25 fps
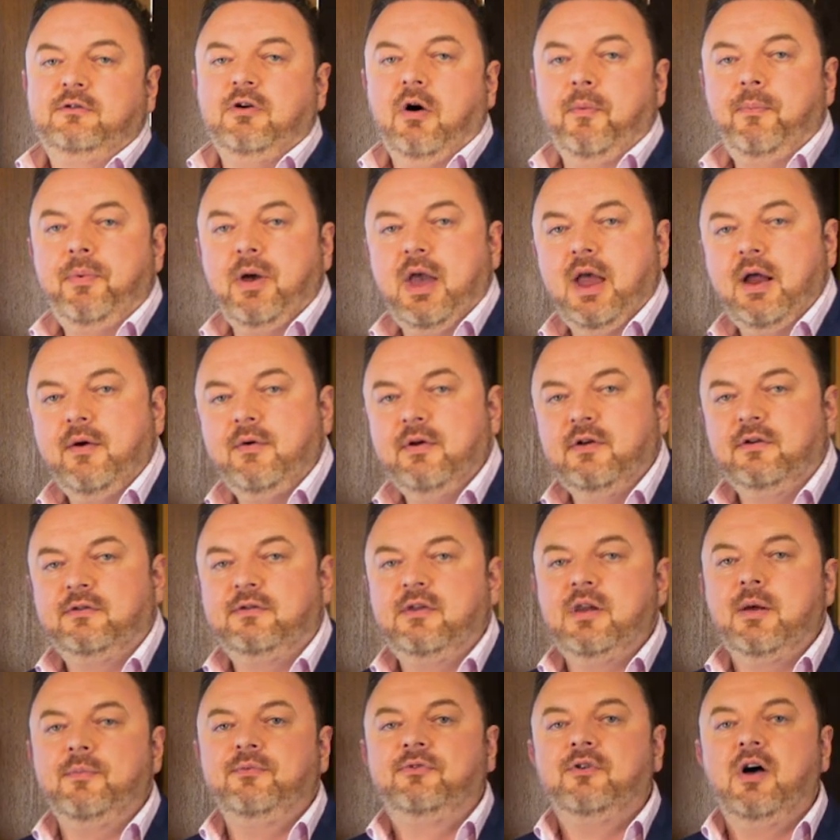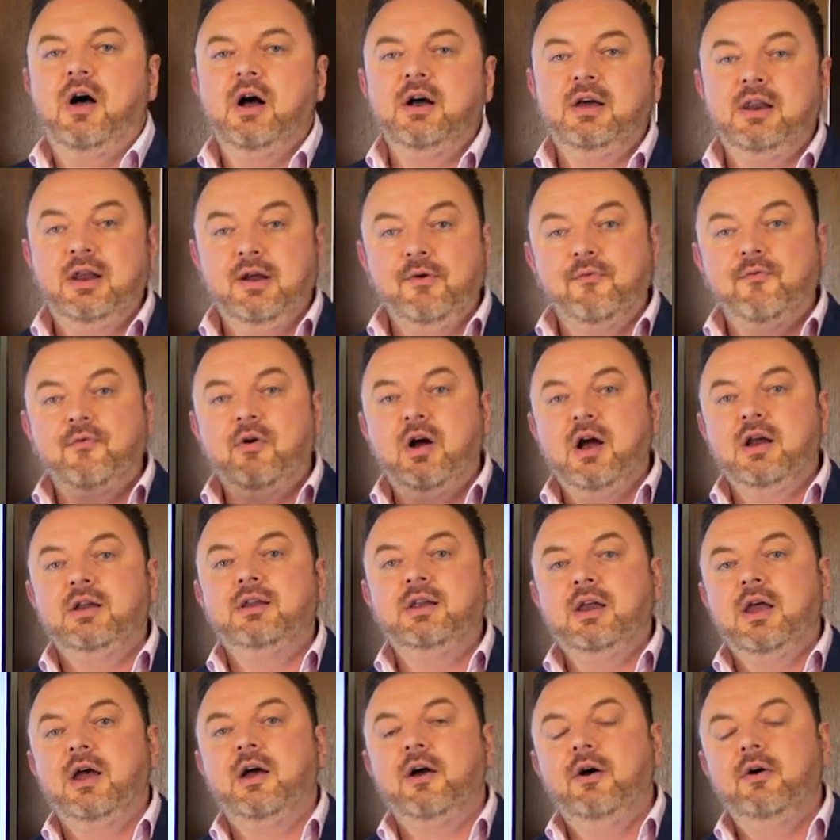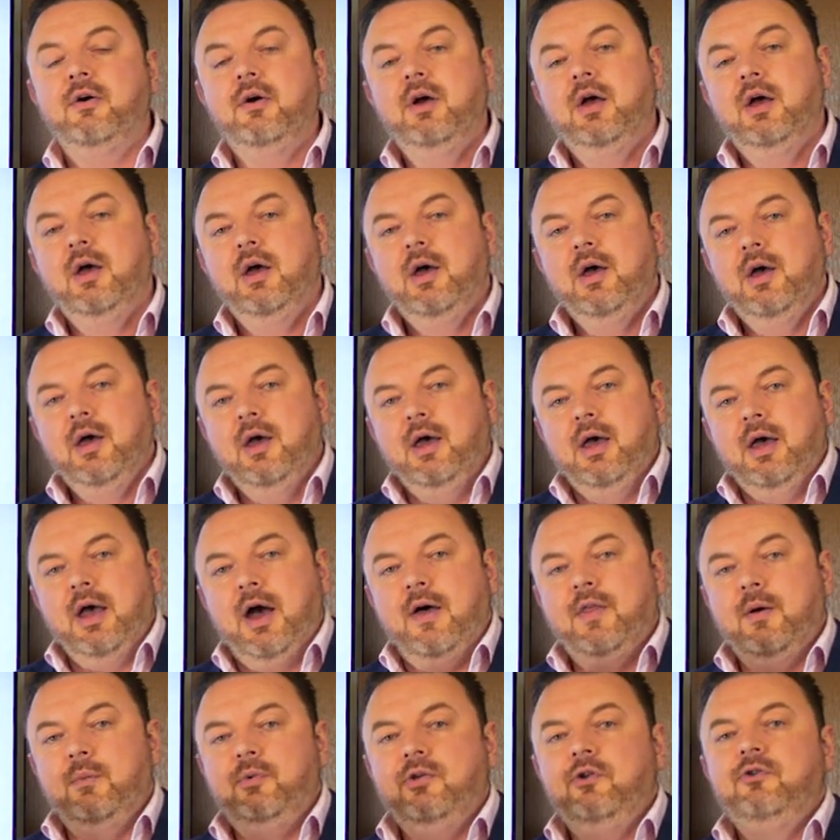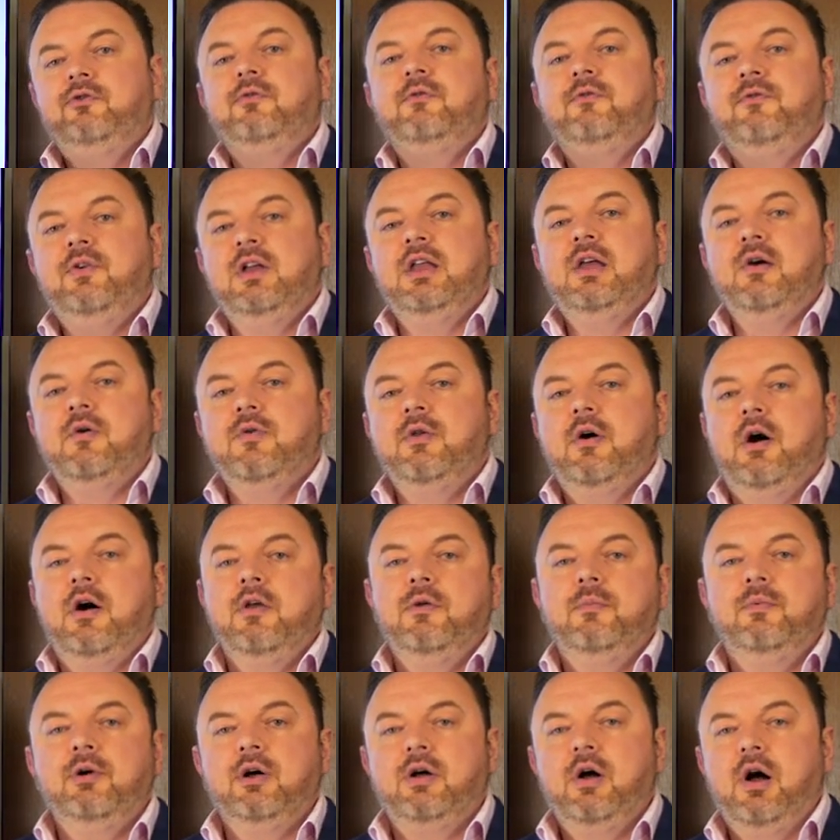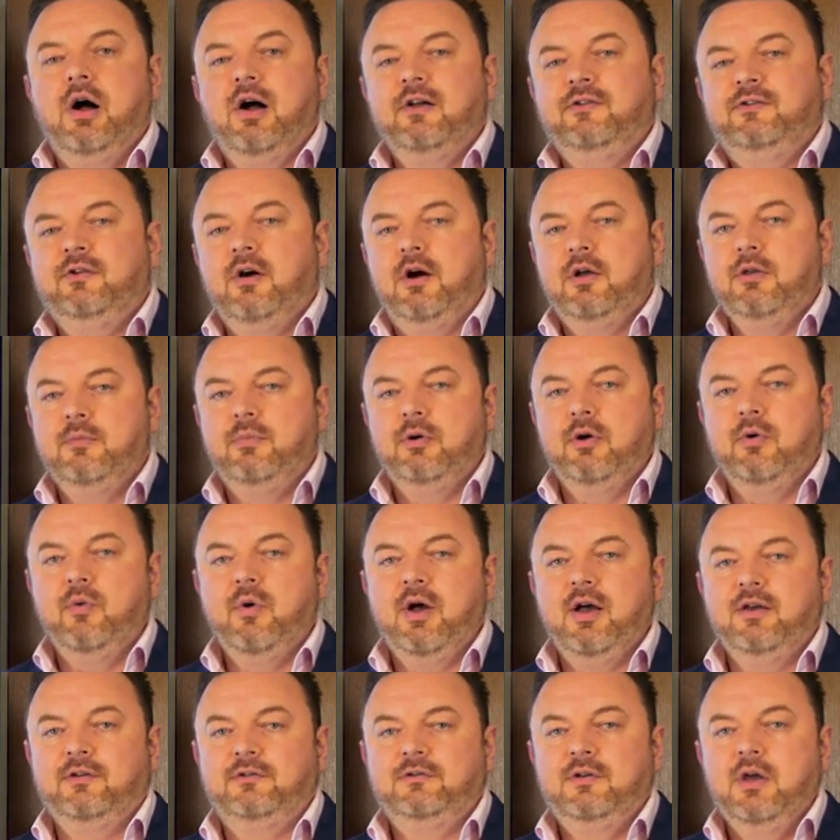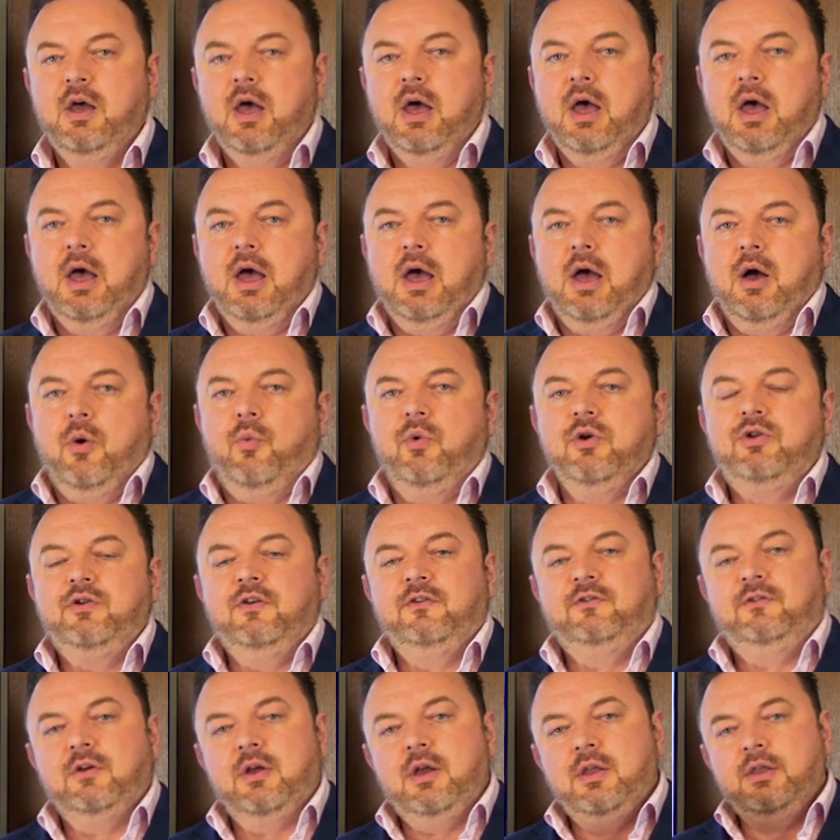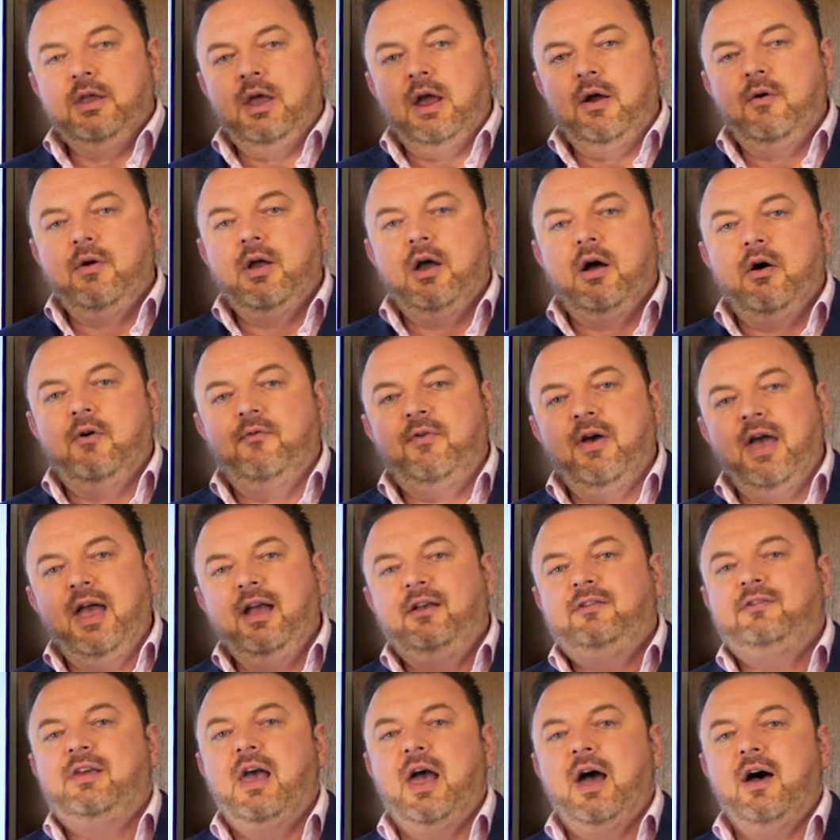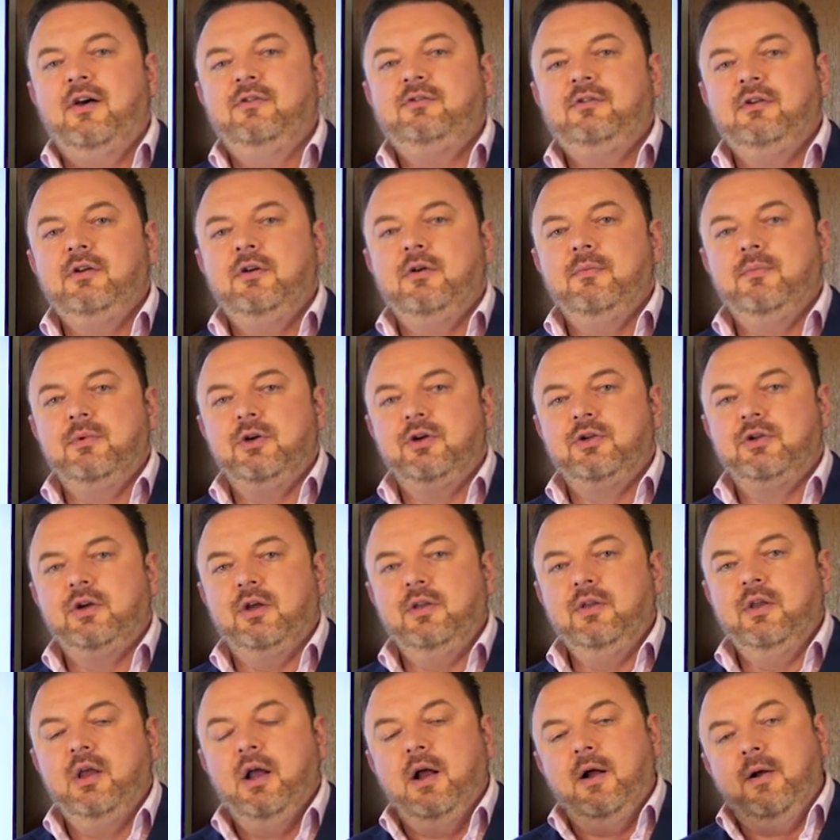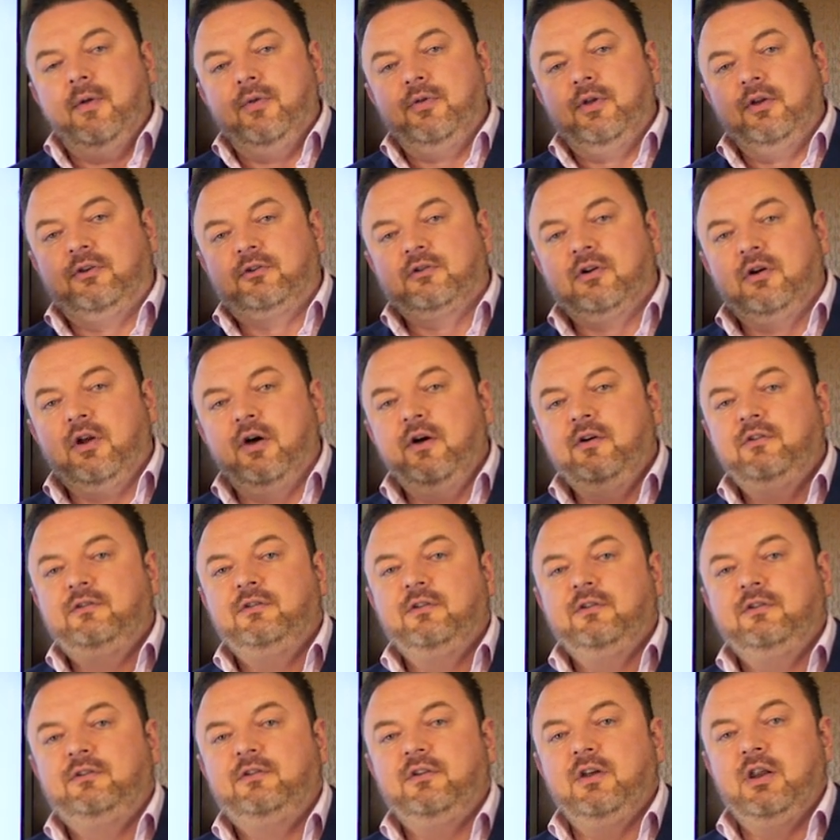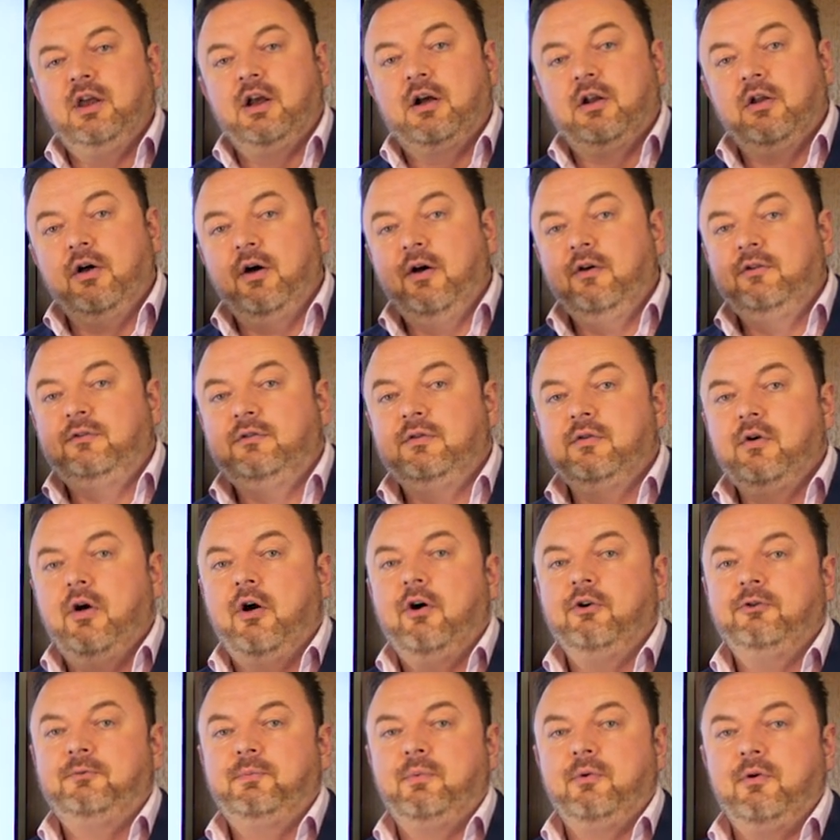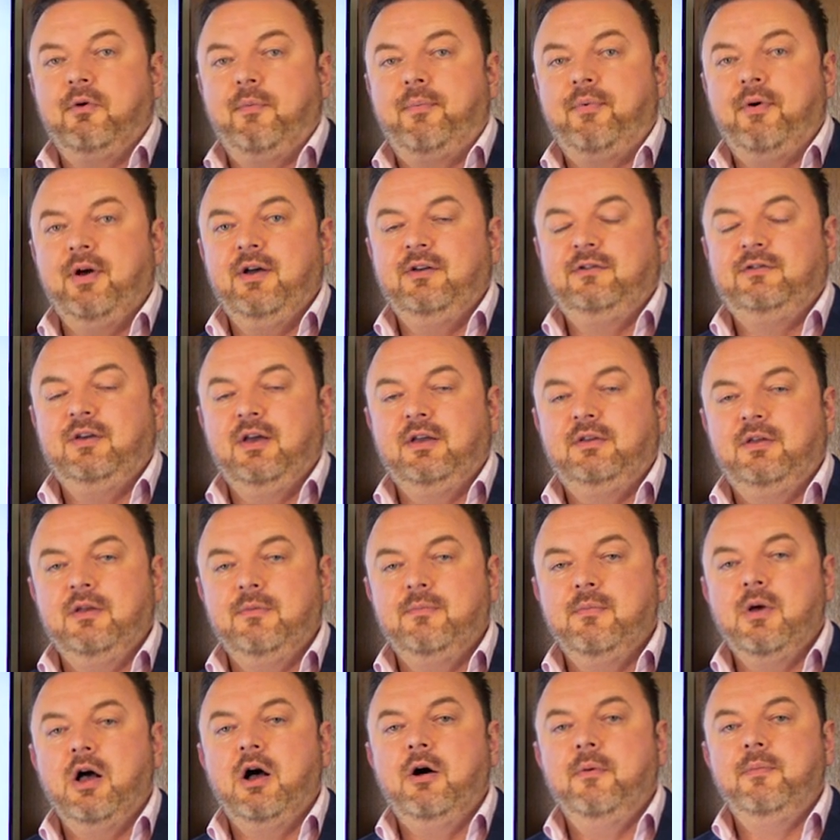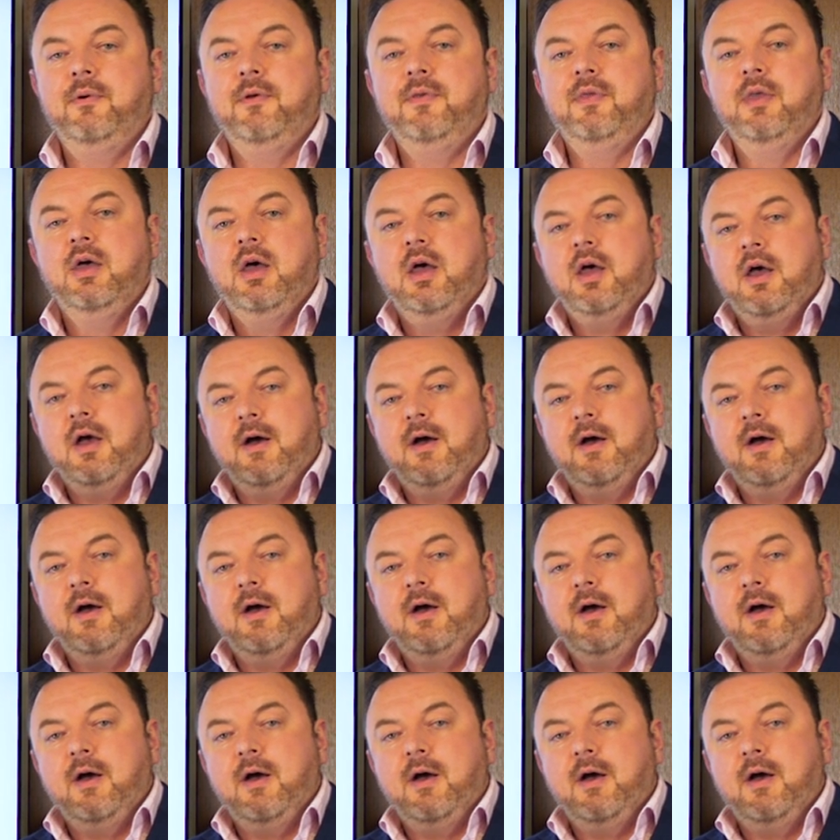top areas that I'm targeting right now. And I'm going to do a video on Heidelberg Heights, Heidelberg West, which is an area of ex-housing commission that's close to the city, close to the hospital precinct in Melbourne,